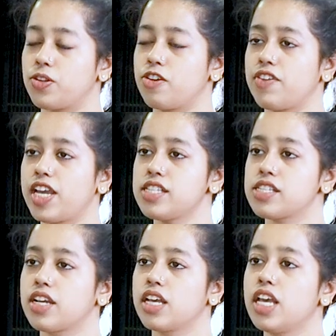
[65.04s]
on your
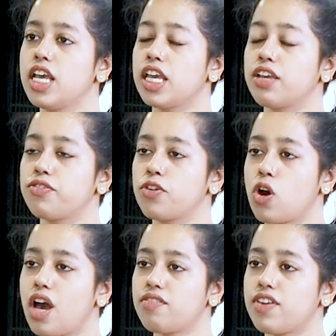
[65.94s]
waist. If
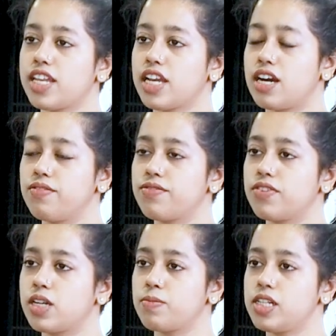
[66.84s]
you are very
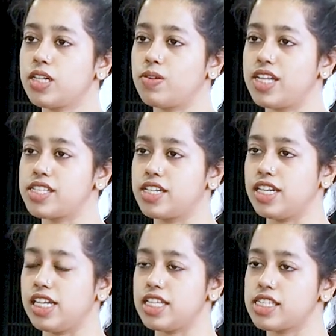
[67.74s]
comfortable, now let's
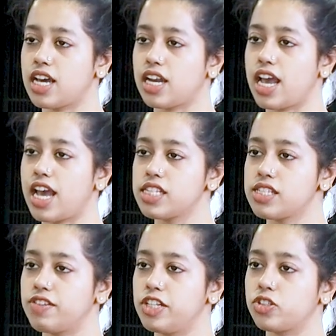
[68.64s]
release our
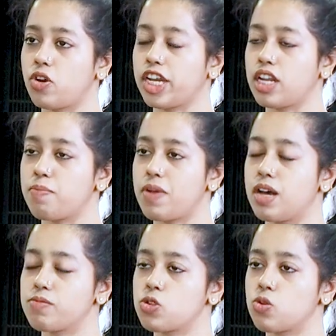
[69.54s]
hands. We'll join our
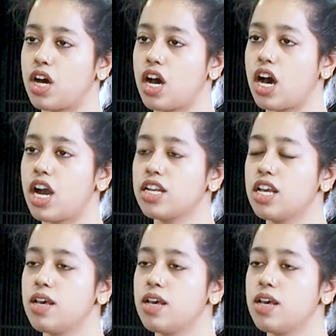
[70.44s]
palms to our heart,